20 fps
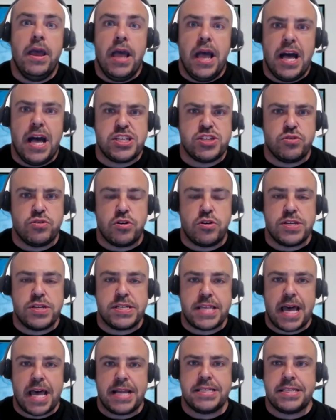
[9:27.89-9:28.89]
And so there's
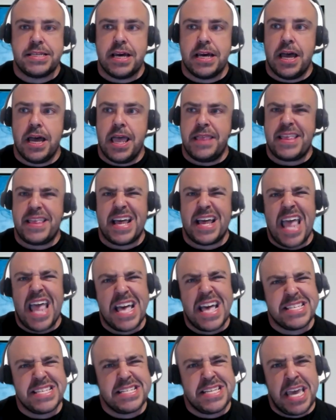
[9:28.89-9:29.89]
that uh, that
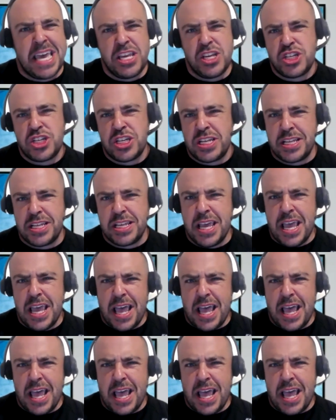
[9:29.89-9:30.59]
hesitation,